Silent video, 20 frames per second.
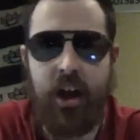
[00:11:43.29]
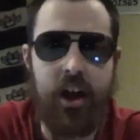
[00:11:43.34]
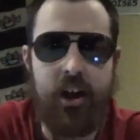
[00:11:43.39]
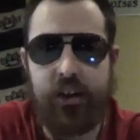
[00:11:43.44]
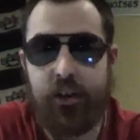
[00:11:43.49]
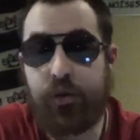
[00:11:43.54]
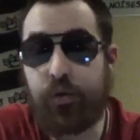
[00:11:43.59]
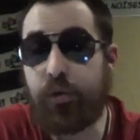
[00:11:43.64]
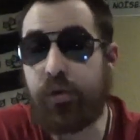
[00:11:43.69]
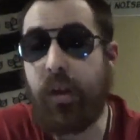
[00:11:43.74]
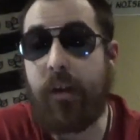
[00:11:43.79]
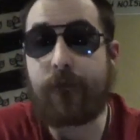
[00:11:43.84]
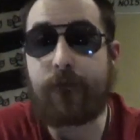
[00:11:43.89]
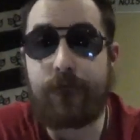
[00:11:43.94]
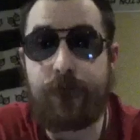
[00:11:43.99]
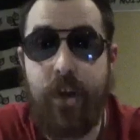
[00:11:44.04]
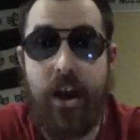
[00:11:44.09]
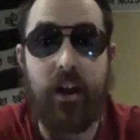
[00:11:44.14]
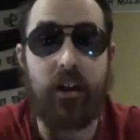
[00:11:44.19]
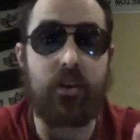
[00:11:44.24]
This was a
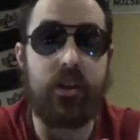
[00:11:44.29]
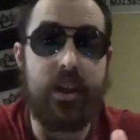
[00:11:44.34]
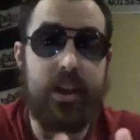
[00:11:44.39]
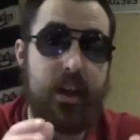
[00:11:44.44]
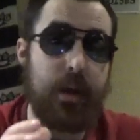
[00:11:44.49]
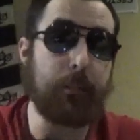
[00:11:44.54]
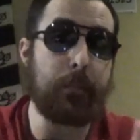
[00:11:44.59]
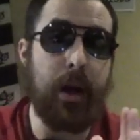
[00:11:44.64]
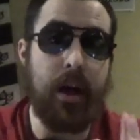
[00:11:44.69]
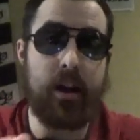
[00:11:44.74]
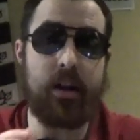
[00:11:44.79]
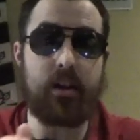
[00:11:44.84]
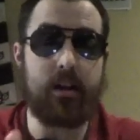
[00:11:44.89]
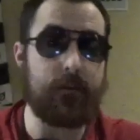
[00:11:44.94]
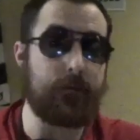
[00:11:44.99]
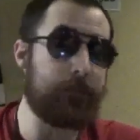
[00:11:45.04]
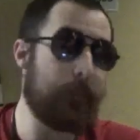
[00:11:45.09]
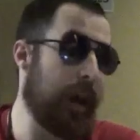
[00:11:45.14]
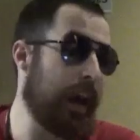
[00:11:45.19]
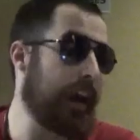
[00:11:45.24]
fairly
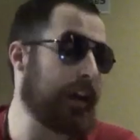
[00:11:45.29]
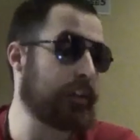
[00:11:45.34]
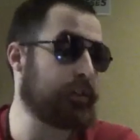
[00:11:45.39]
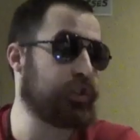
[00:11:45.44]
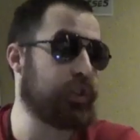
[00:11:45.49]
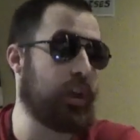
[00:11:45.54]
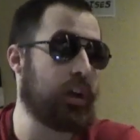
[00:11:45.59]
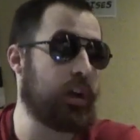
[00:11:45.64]
competitive match.